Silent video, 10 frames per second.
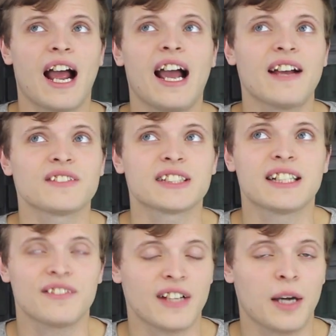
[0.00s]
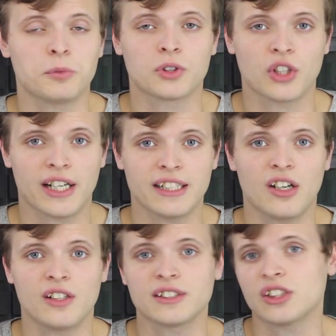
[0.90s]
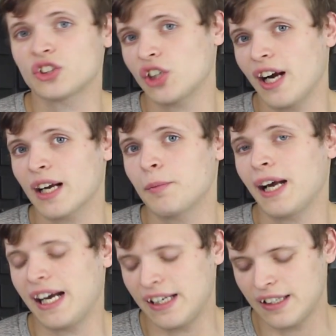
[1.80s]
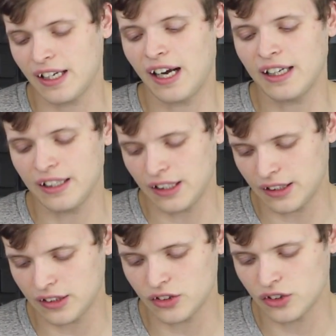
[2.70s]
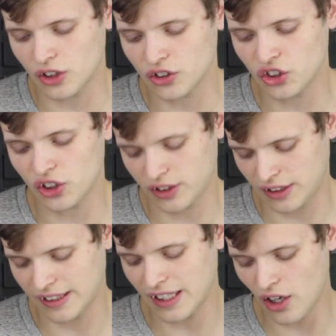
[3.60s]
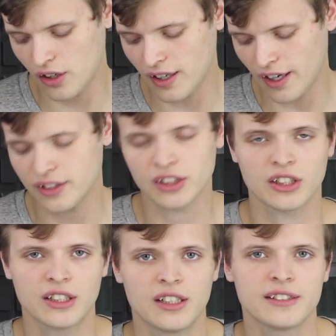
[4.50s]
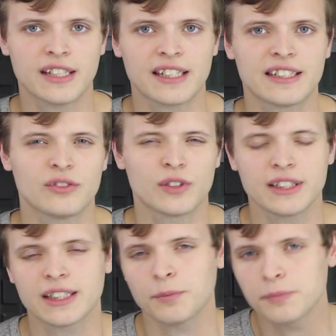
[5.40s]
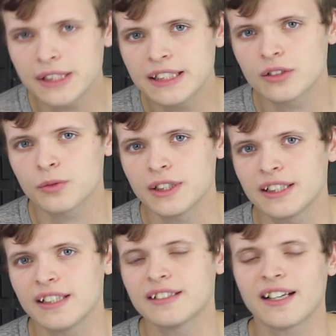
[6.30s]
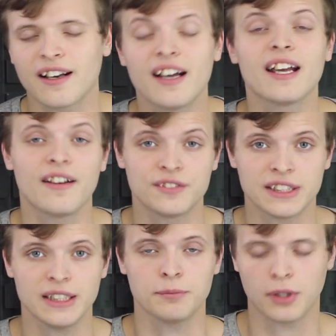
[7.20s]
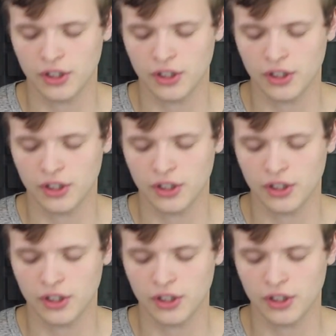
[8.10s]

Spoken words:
I have to give Apple credit on their trackpad. There's just none other that can really compete with it that I have seen